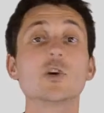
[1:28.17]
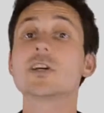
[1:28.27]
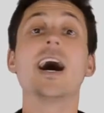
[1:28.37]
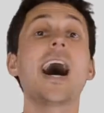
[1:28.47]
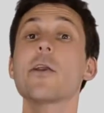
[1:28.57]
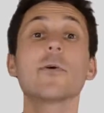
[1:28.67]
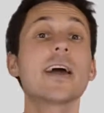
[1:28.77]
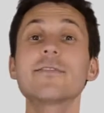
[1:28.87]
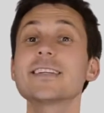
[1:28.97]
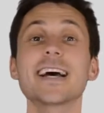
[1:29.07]
Look, I don't
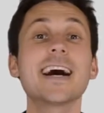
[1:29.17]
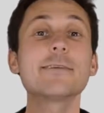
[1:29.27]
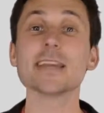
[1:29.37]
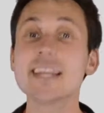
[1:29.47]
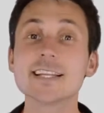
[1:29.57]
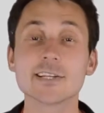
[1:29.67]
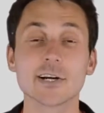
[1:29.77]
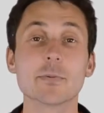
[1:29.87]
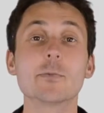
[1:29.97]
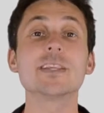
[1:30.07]
have the time
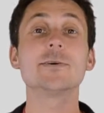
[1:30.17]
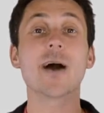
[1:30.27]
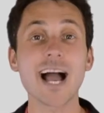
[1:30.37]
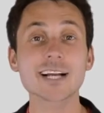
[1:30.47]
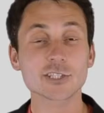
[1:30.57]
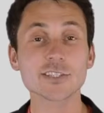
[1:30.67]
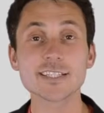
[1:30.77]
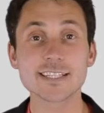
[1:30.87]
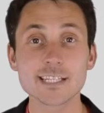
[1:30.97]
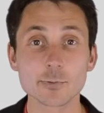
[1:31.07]
either, but when you actually
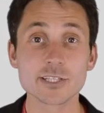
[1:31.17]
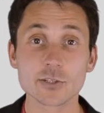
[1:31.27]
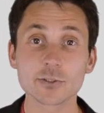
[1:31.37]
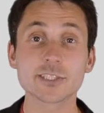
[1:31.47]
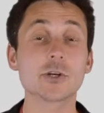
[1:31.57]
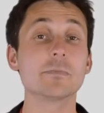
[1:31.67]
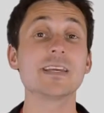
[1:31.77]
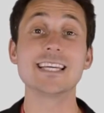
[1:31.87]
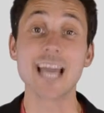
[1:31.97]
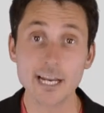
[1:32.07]
see the results you can
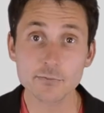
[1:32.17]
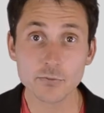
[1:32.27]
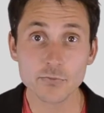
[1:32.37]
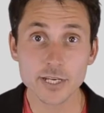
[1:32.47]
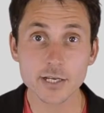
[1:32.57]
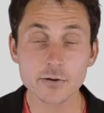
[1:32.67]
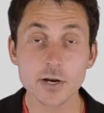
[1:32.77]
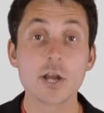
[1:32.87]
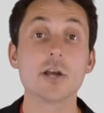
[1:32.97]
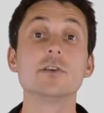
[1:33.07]
be getting from
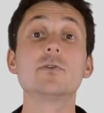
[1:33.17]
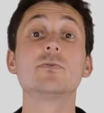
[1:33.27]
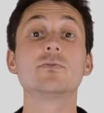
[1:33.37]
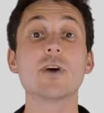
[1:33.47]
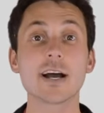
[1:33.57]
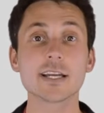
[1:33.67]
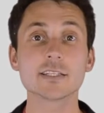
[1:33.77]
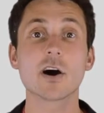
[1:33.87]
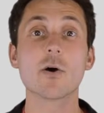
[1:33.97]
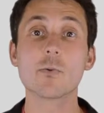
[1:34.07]
video, you
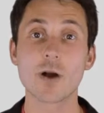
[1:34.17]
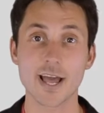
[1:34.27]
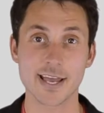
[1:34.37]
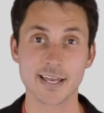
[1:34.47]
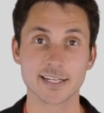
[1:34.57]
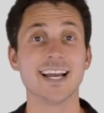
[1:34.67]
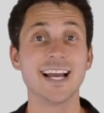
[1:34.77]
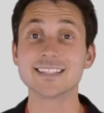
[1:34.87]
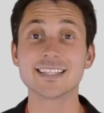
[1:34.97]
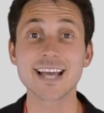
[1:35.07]
find a way.
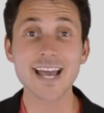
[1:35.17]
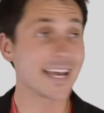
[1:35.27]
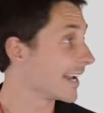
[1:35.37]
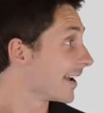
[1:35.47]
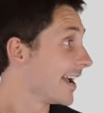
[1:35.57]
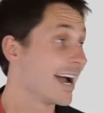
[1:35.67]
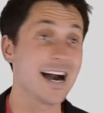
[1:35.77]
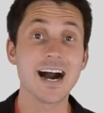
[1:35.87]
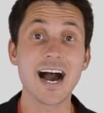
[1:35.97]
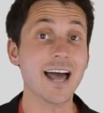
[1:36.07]
And today,
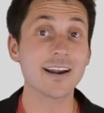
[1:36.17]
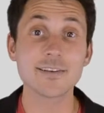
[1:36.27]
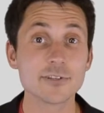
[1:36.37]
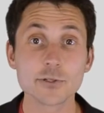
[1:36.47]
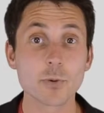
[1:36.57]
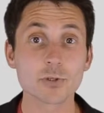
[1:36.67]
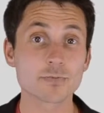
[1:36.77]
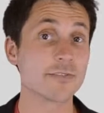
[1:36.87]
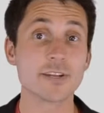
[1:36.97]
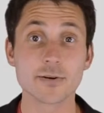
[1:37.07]
I don't even do most of
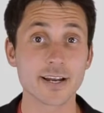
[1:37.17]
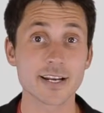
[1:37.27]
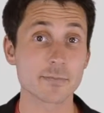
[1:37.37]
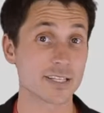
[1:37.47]
my video editing